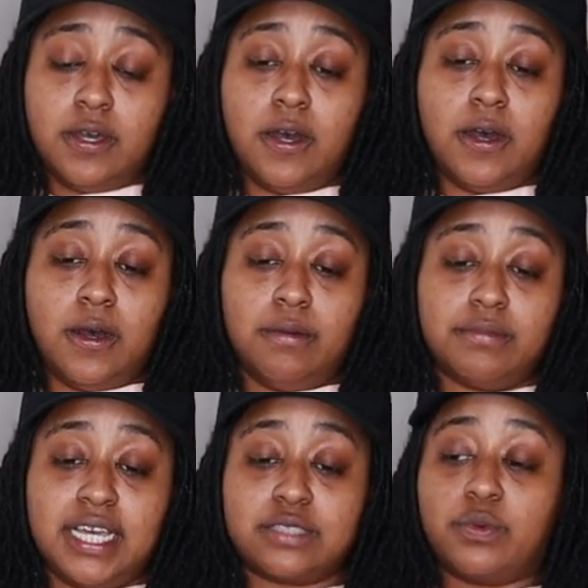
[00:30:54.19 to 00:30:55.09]

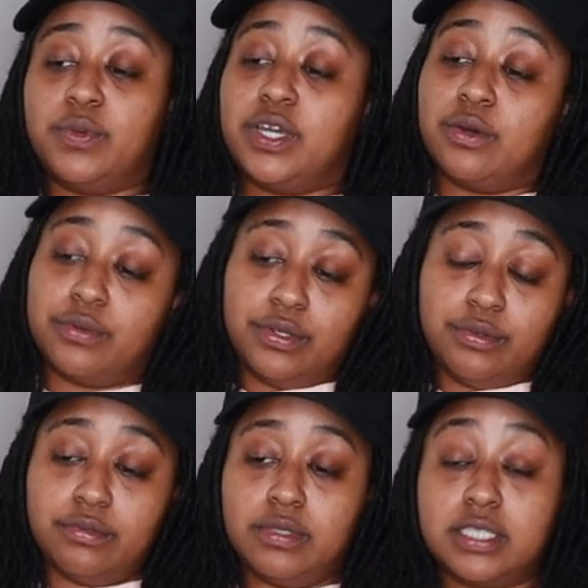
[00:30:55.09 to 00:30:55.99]
um, that's what we gonna
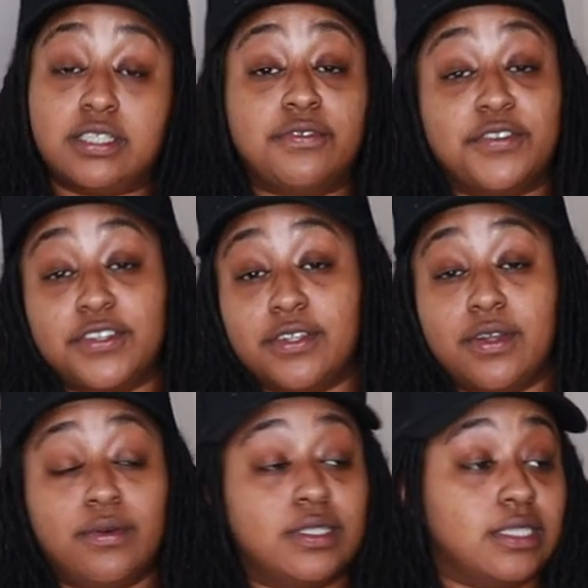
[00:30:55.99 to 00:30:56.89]
do until further
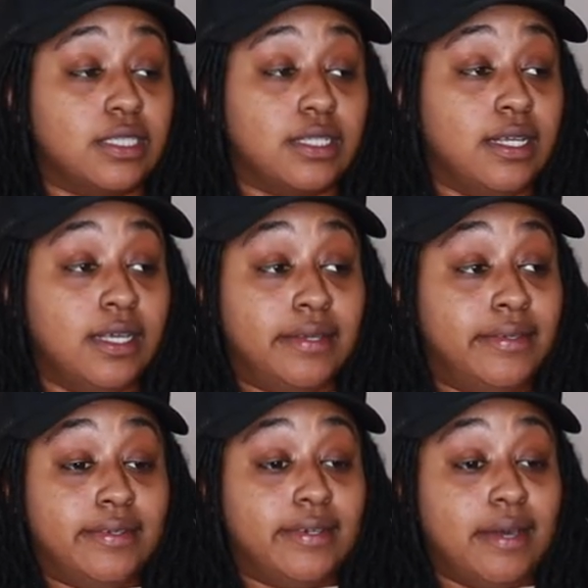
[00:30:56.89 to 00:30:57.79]
notice. And
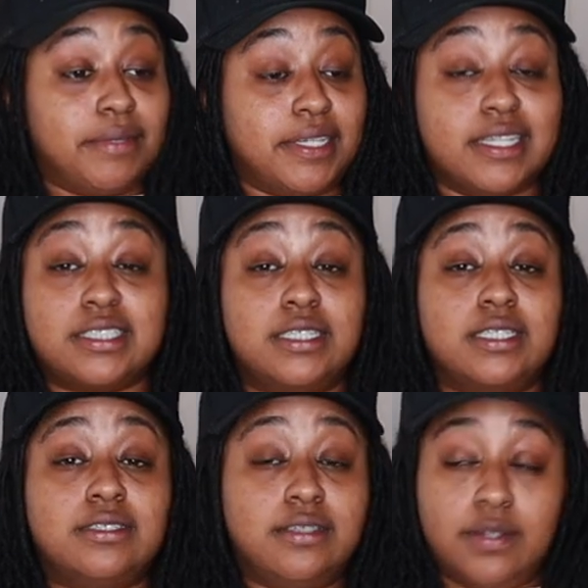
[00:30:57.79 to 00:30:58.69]
I mean, that's
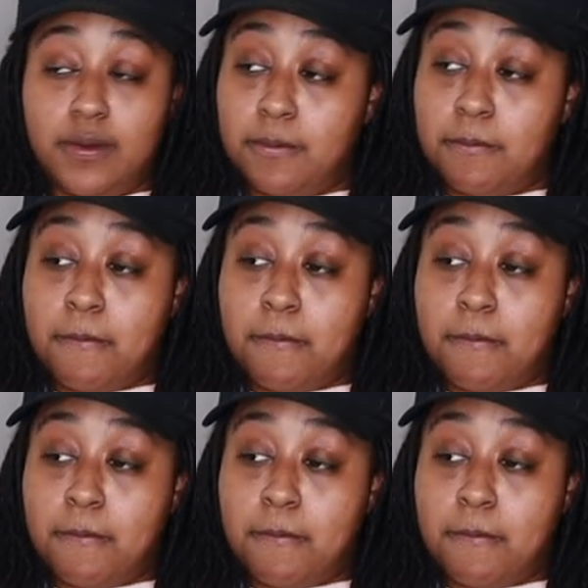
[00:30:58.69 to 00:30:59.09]
it. You know.